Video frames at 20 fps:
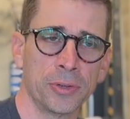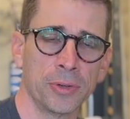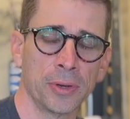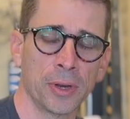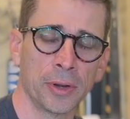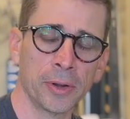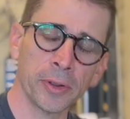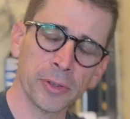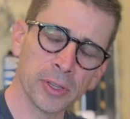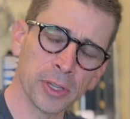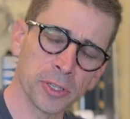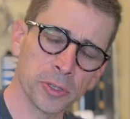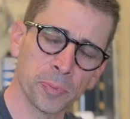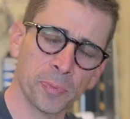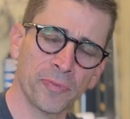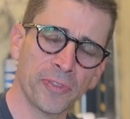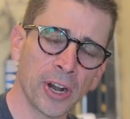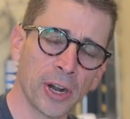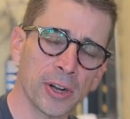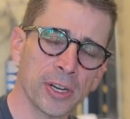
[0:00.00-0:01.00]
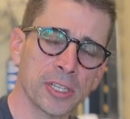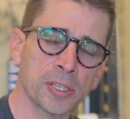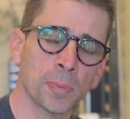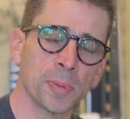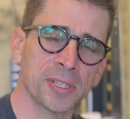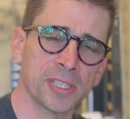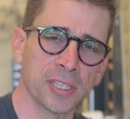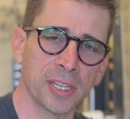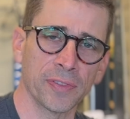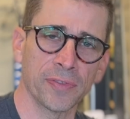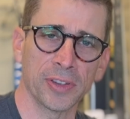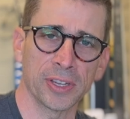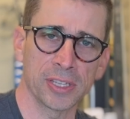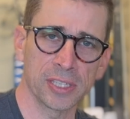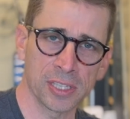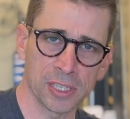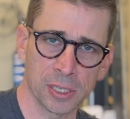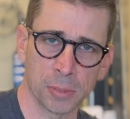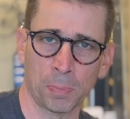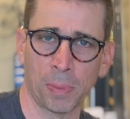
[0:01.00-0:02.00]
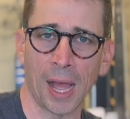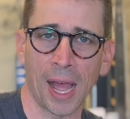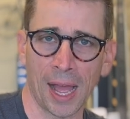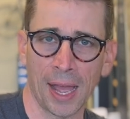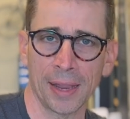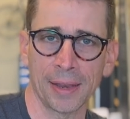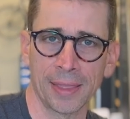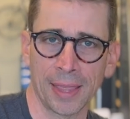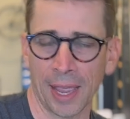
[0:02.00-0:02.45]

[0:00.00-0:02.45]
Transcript: very specific spot